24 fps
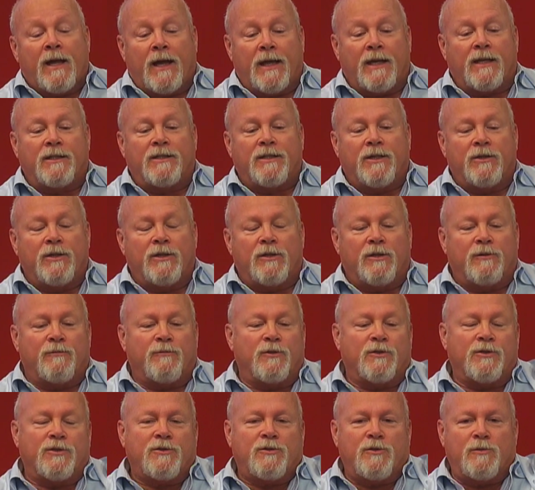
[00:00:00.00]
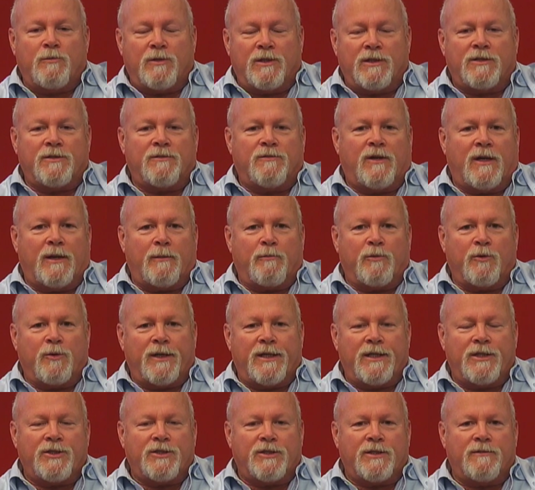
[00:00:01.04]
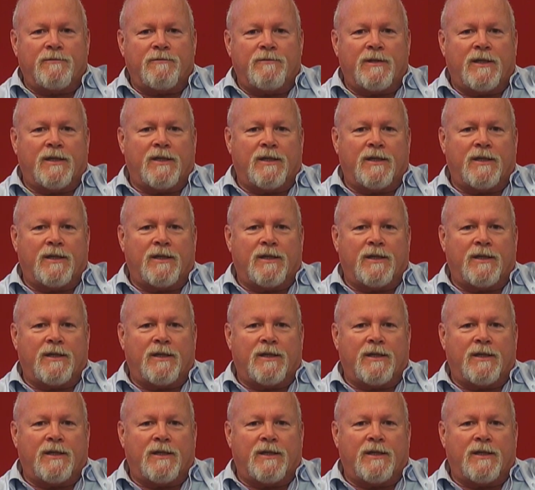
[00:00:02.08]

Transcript: I can tell you, in our first 2 months of operation,